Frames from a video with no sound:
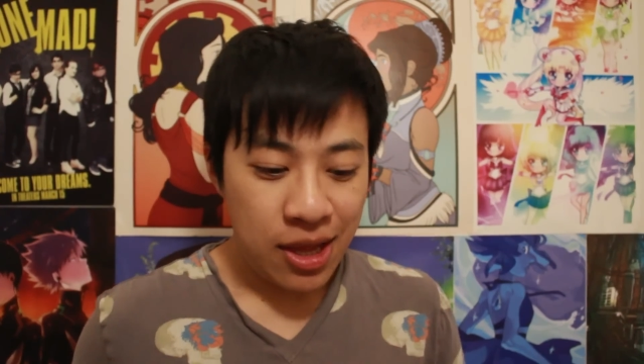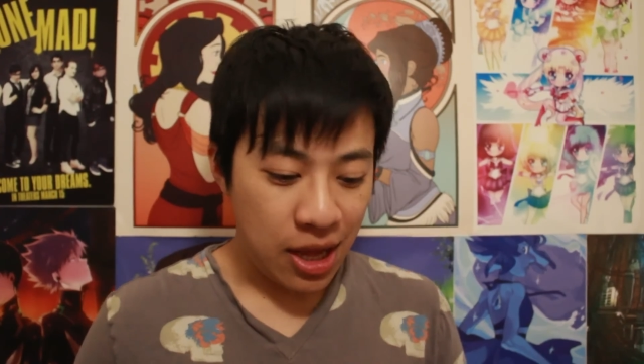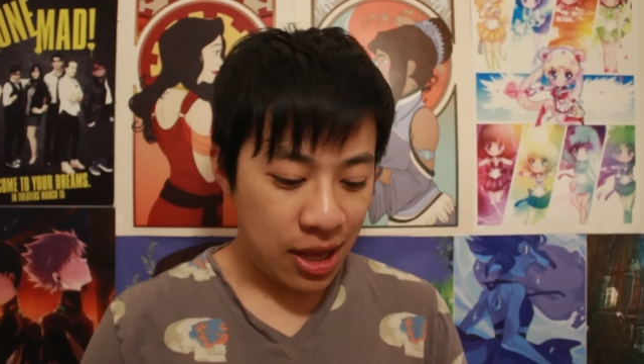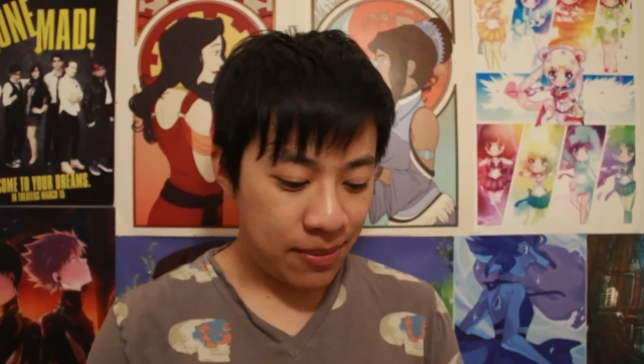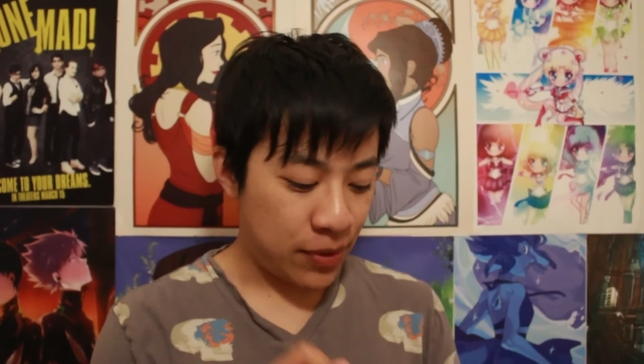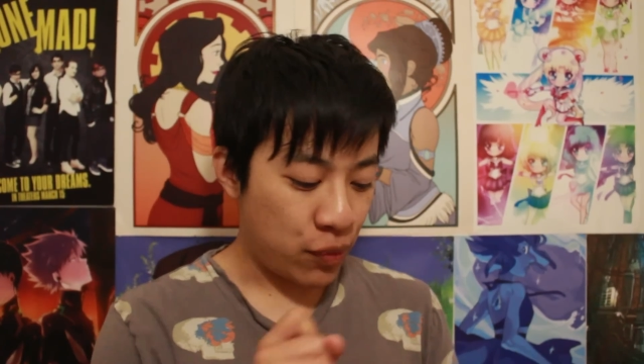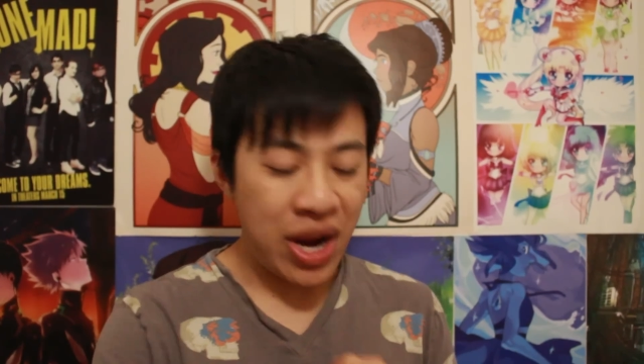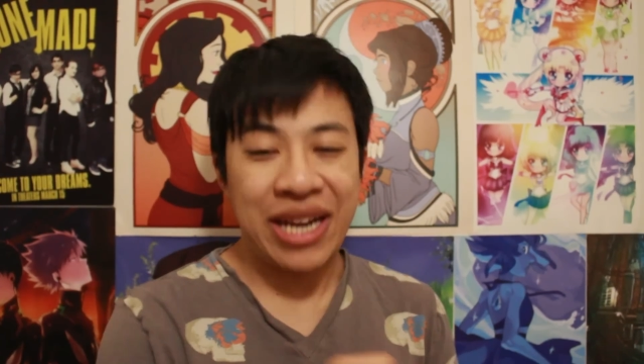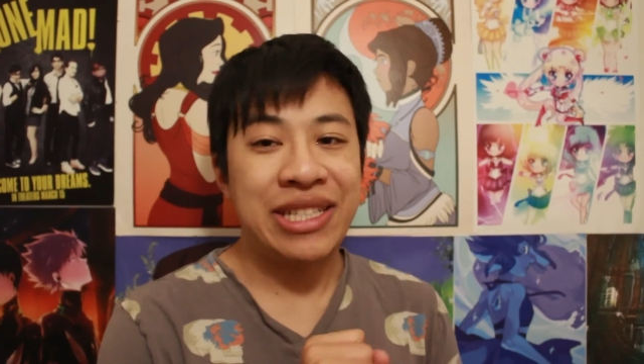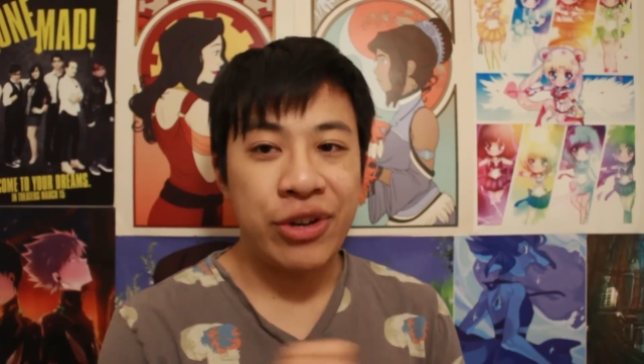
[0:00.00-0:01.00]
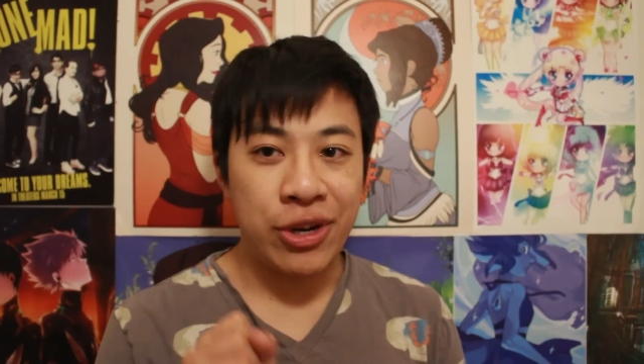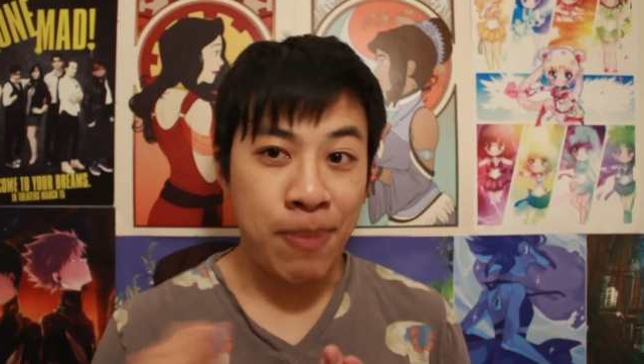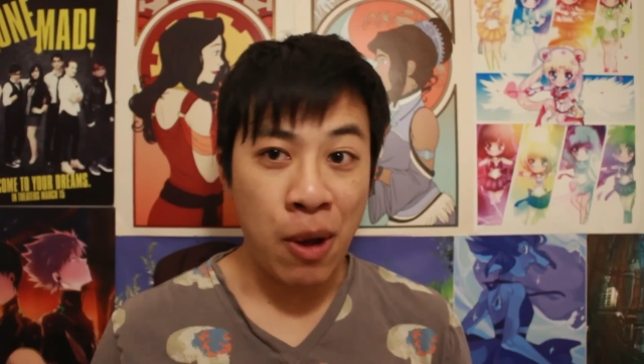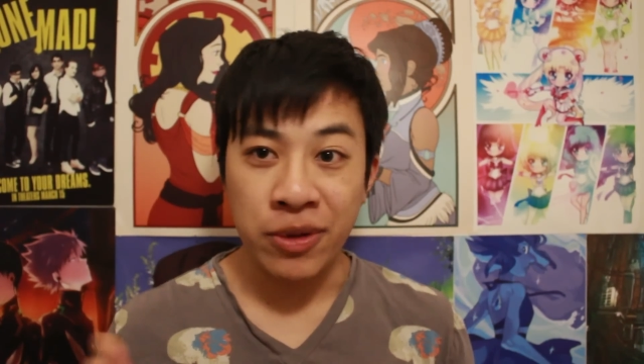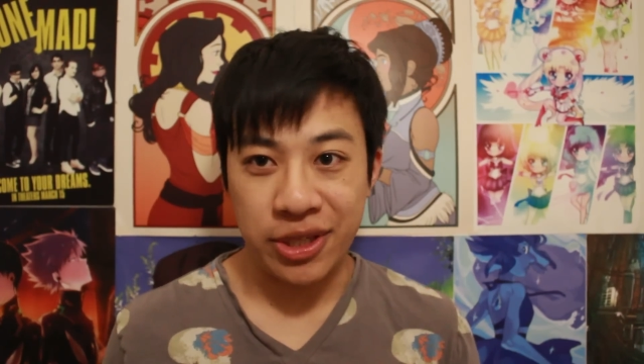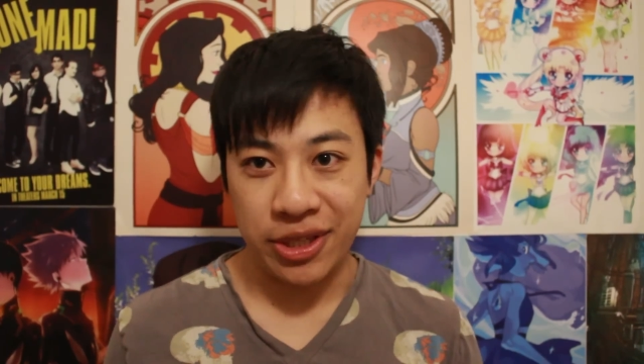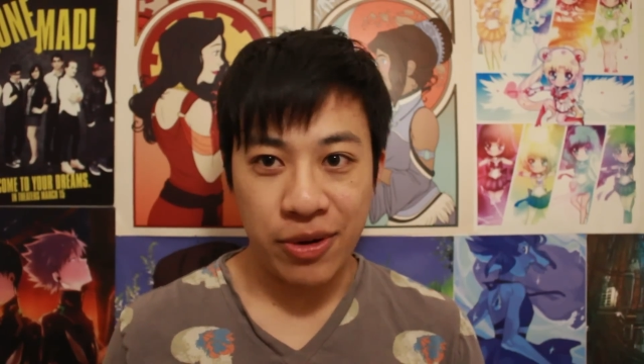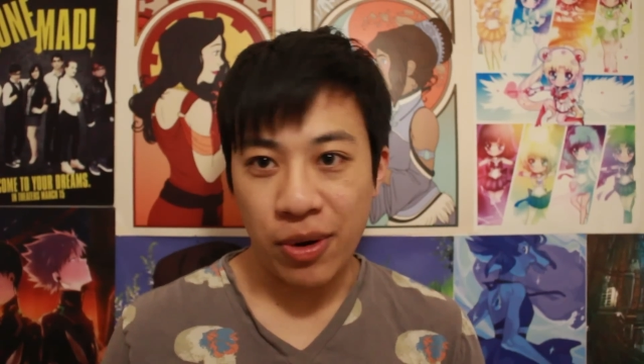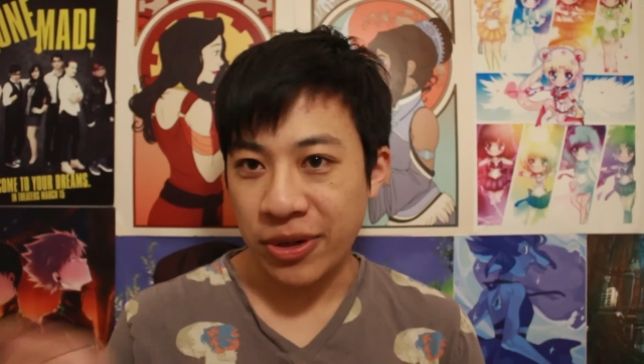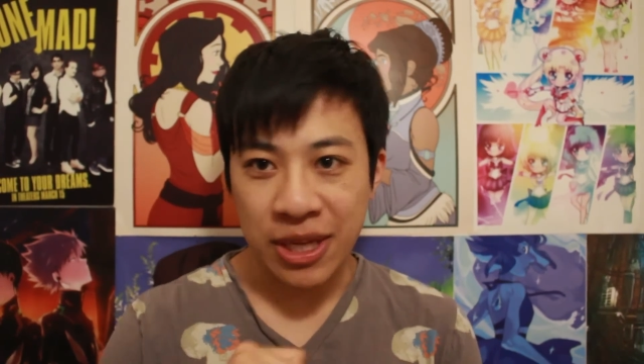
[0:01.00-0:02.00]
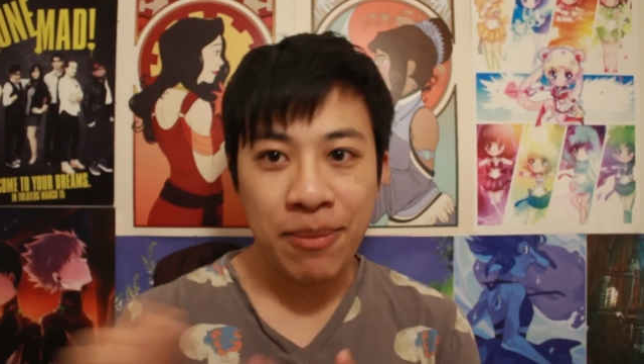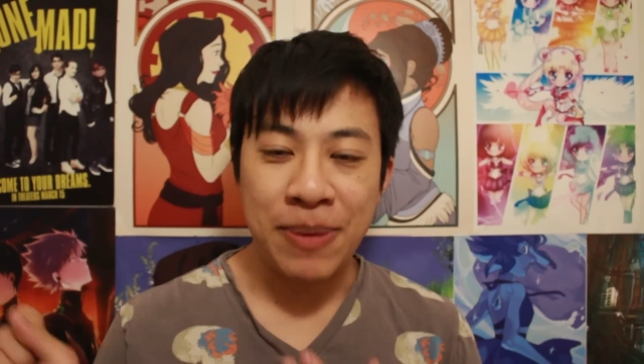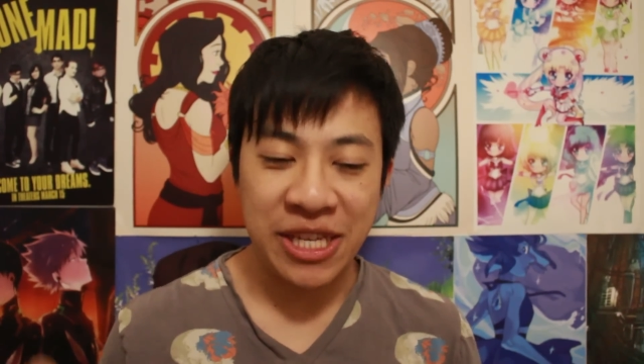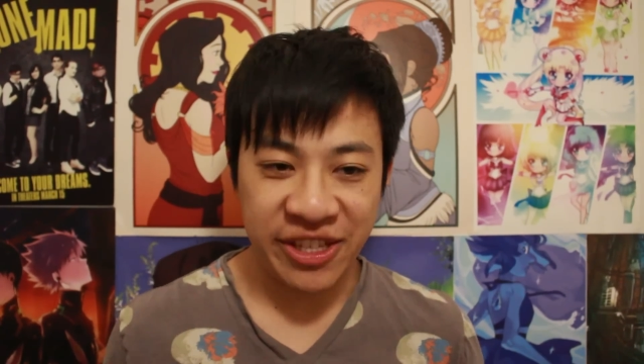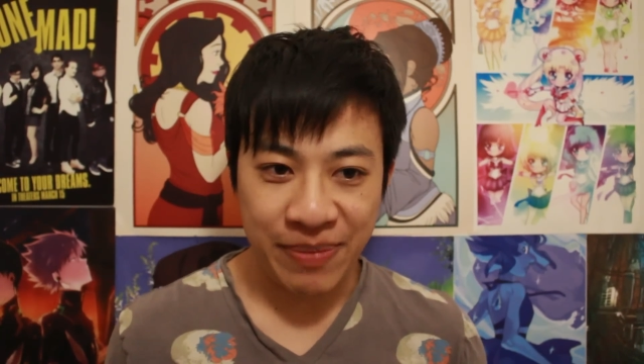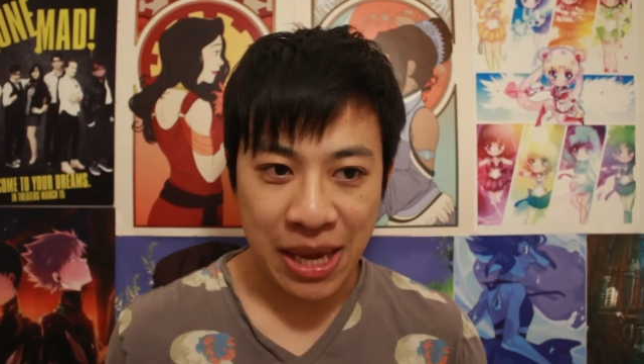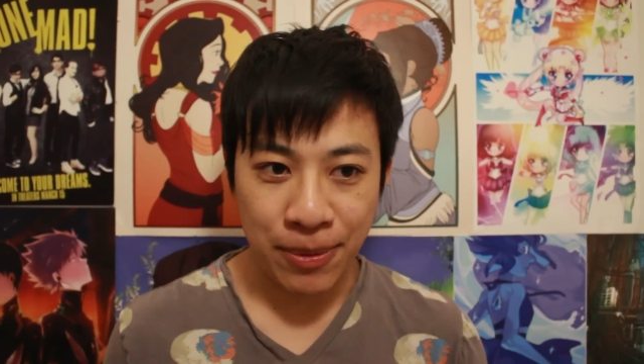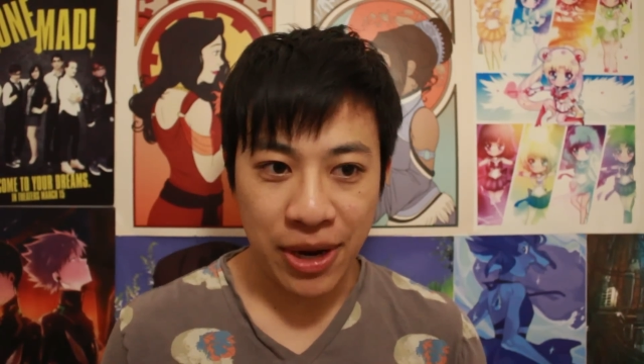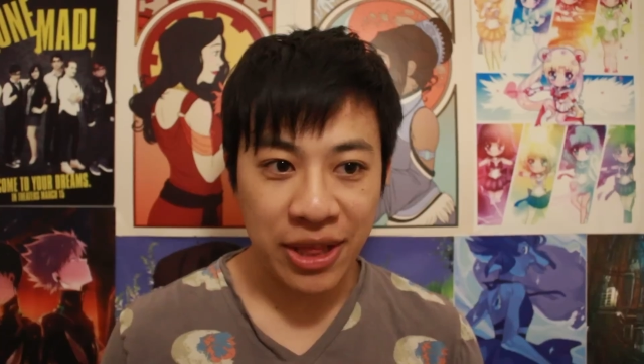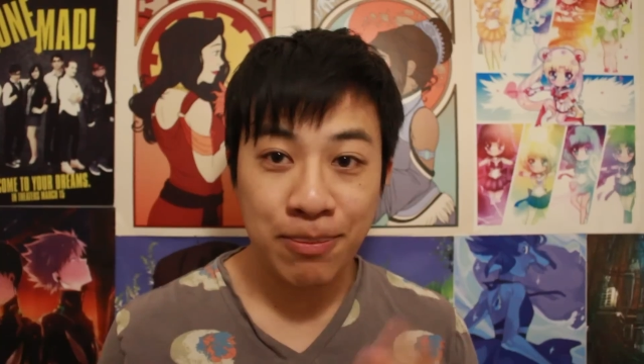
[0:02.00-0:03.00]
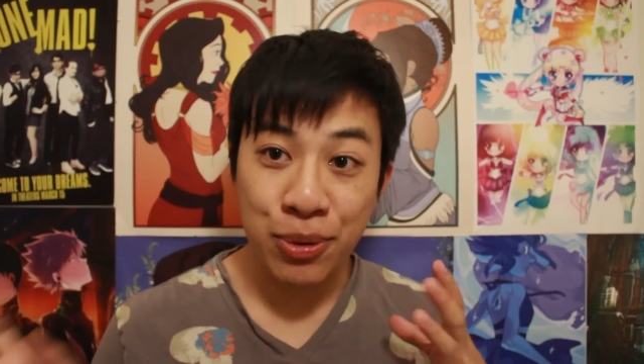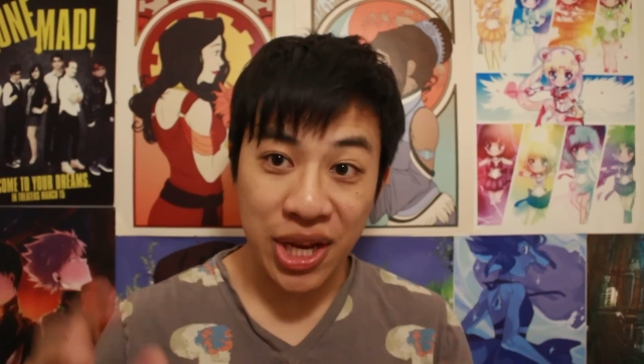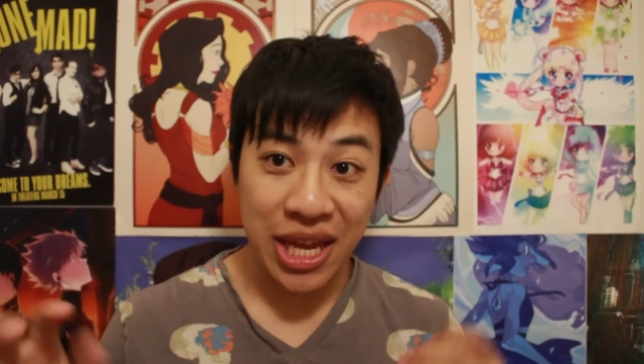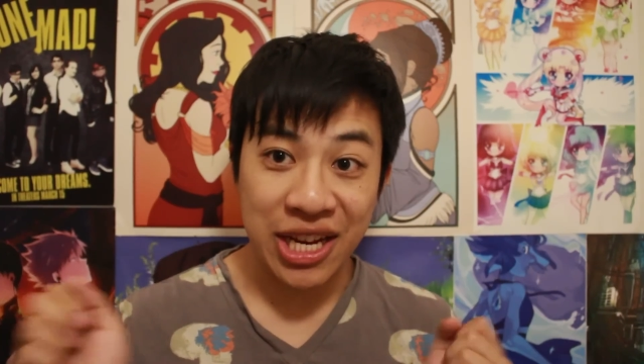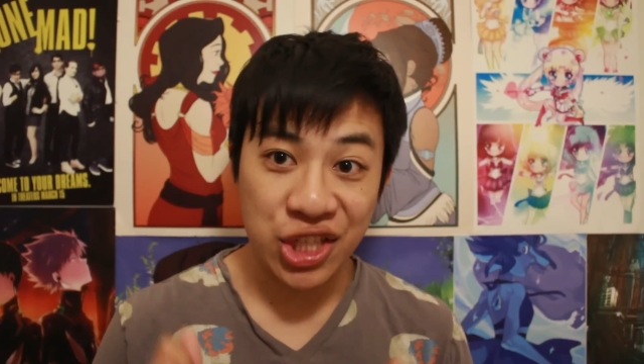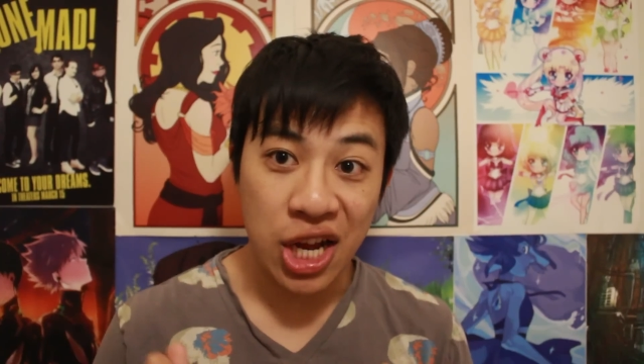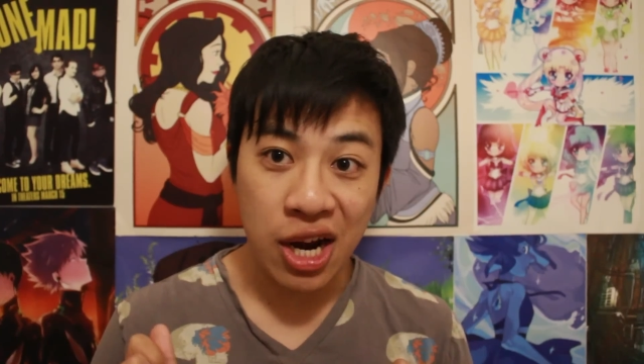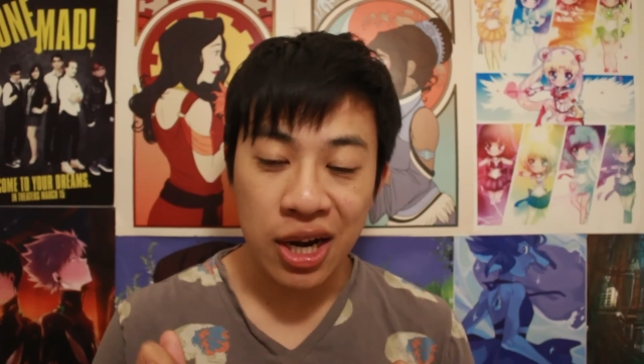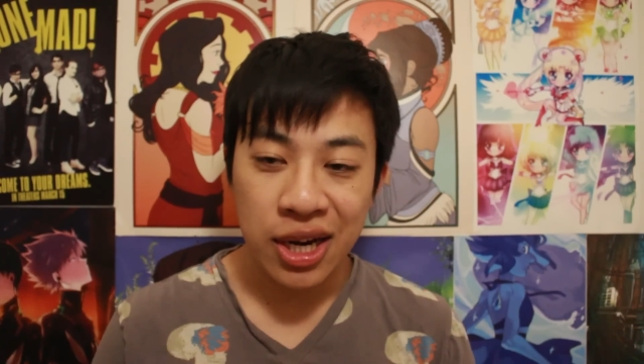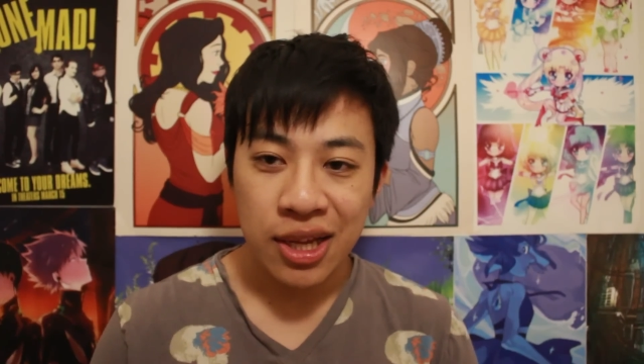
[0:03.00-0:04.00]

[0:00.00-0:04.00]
write it down on a Post-it note or some piece of paper and then put it in a jar.